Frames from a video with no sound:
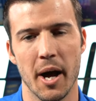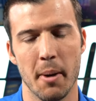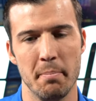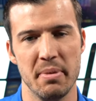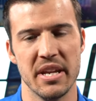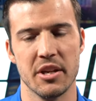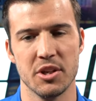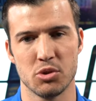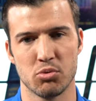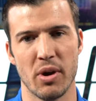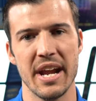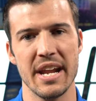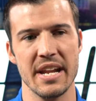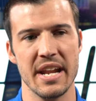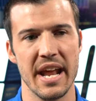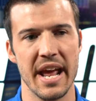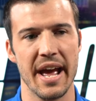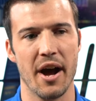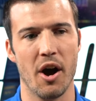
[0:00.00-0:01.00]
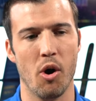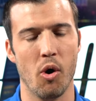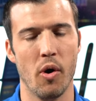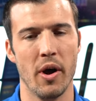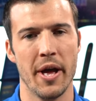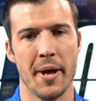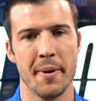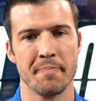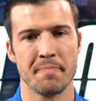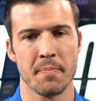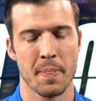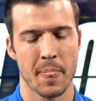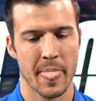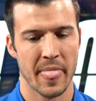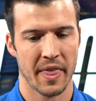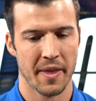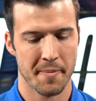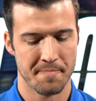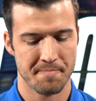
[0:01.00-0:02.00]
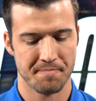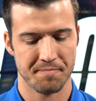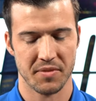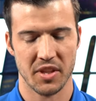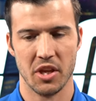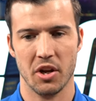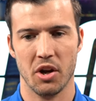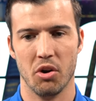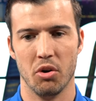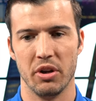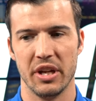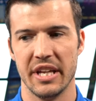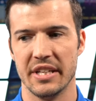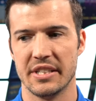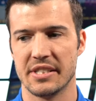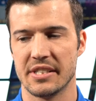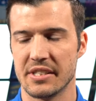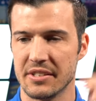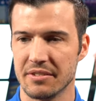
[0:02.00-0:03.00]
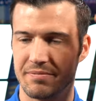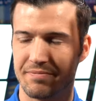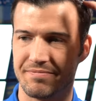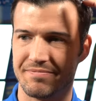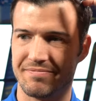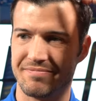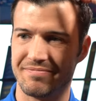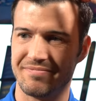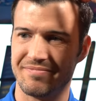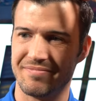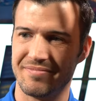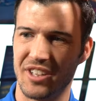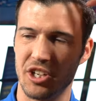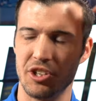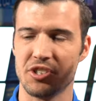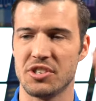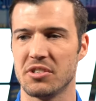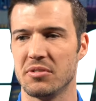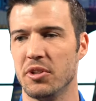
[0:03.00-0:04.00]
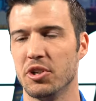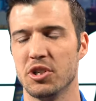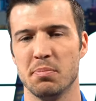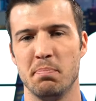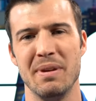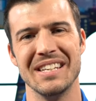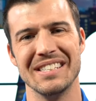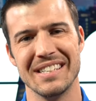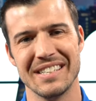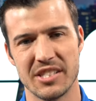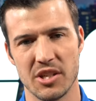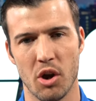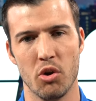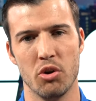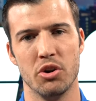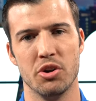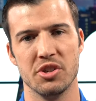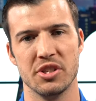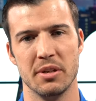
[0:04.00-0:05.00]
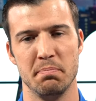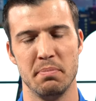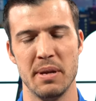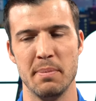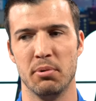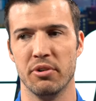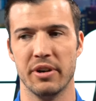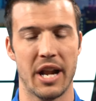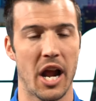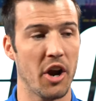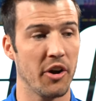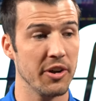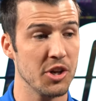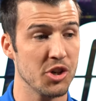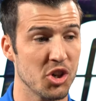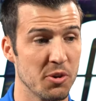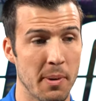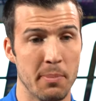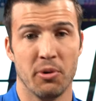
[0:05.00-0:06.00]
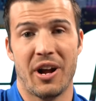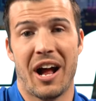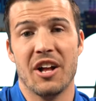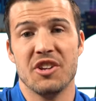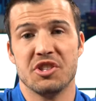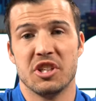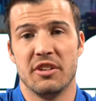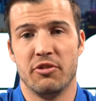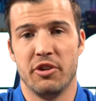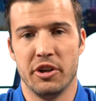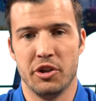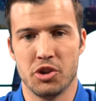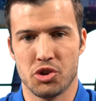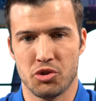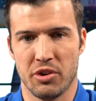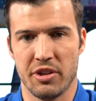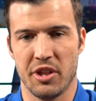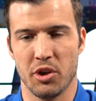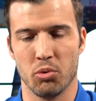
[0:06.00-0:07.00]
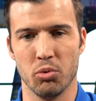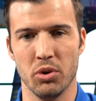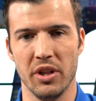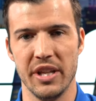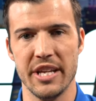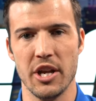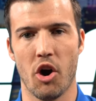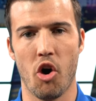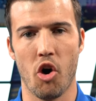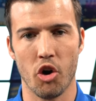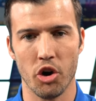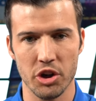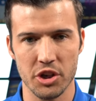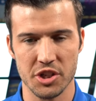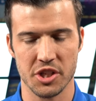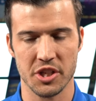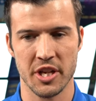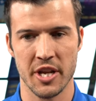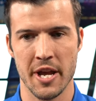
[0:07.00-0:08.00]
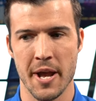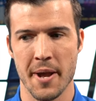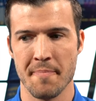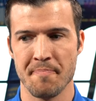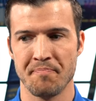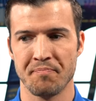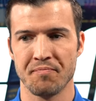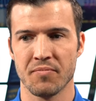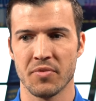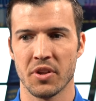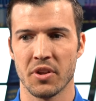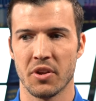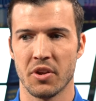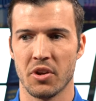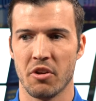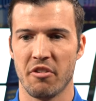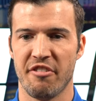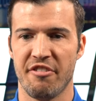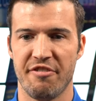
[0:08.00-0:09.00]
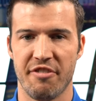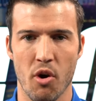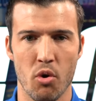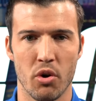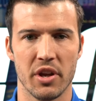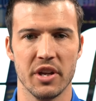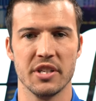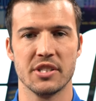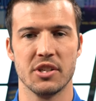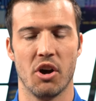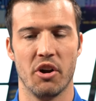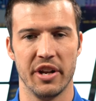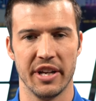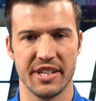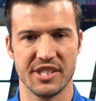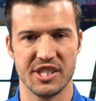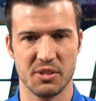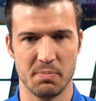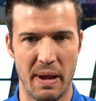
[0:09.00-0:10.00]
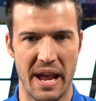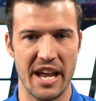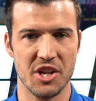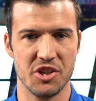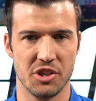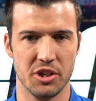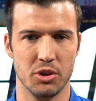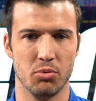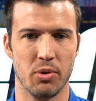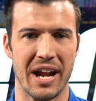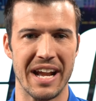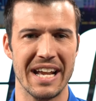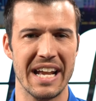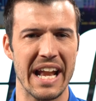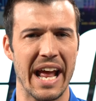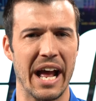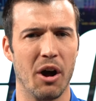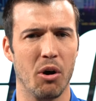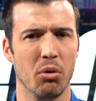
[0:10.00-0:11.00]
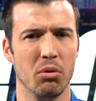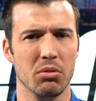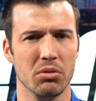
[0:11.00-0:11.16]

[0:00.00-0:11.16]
because right now, you know, it's, there's business owners and people in our industry, people outside of our industry that really aren't focused on expansion right now,